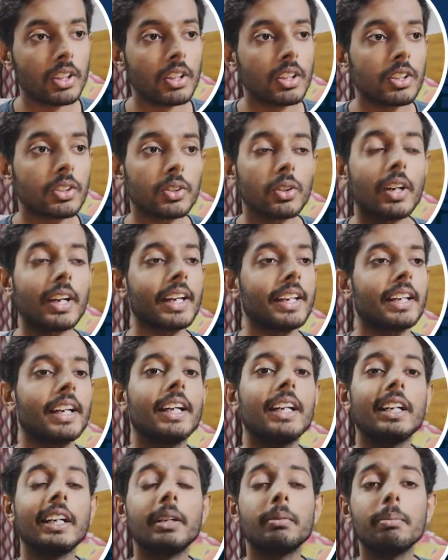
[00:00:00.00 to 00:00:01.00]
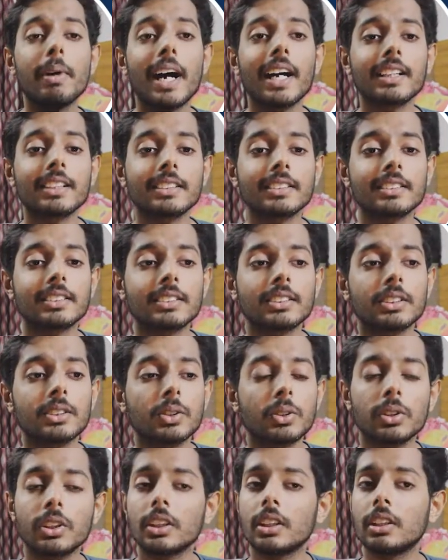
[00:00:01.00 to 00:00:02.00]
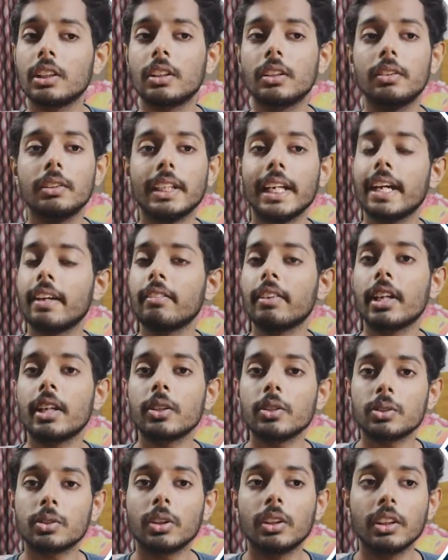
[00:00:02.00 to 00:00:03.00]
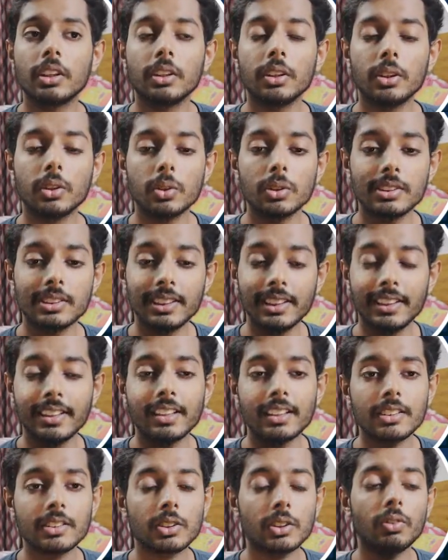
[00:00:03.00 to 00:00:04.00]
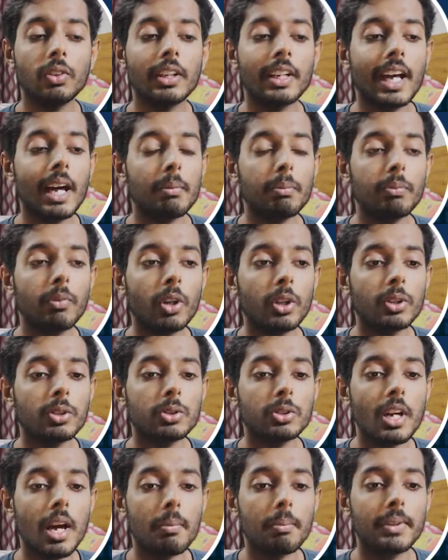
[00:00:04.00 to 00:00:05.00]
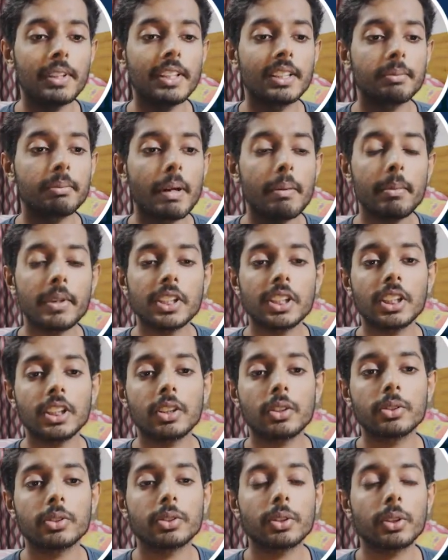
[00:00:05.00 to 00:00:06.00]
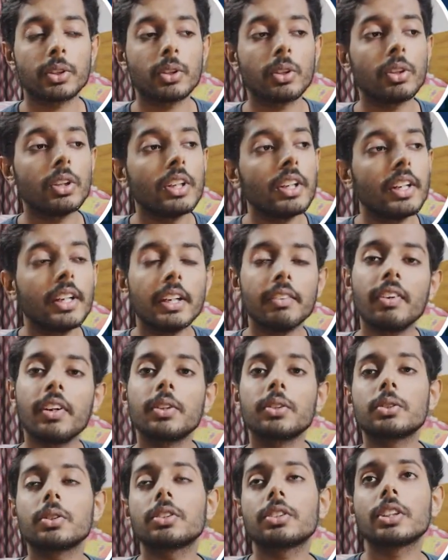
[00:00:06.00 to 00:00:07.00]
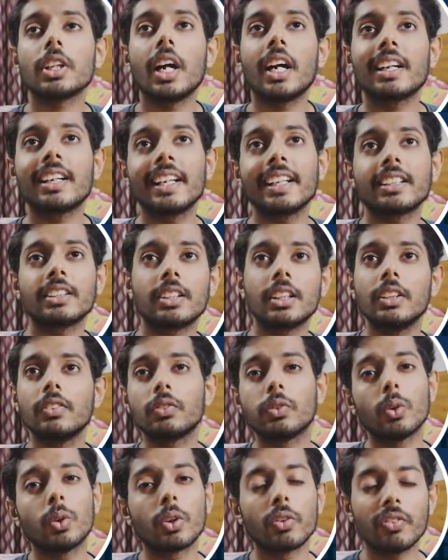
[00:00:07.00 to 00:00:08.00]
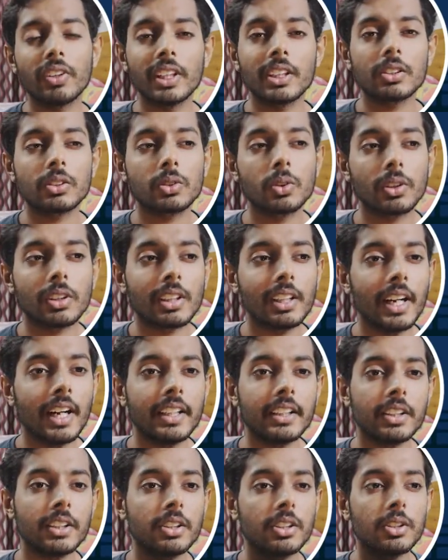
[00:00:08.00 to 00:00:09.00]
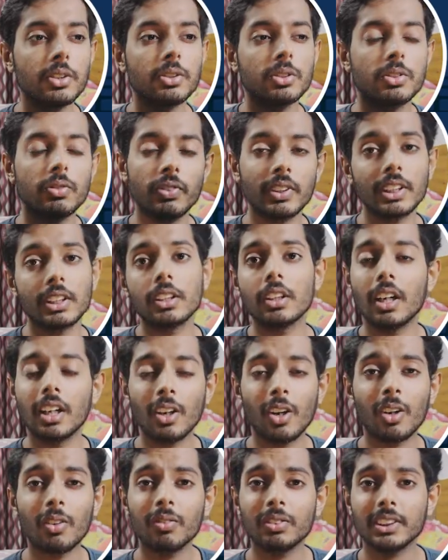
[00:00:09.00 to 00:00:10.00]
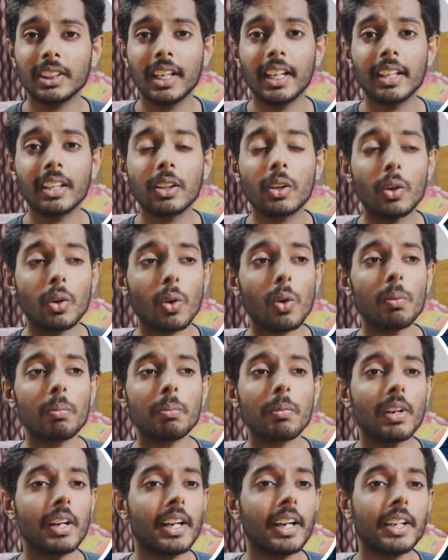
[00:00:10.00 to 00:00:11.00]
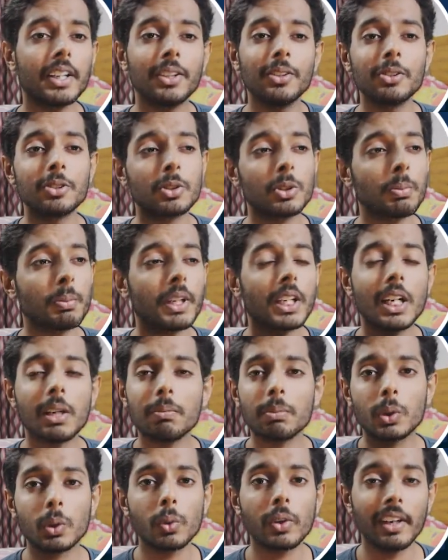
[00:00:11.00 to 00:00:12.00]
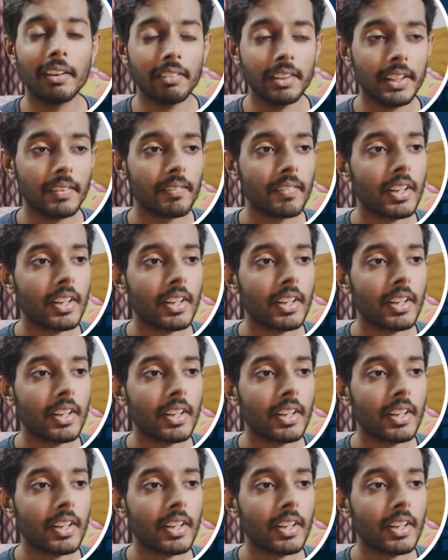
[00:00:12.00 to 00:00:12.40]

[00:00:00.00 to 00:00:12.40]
So again, it backs to the time when I used to use Linux. So what used to happen is my machine used to, if I used to start like 3-4 VS Code client, it used with alongside Chrome, it used to become too heavy.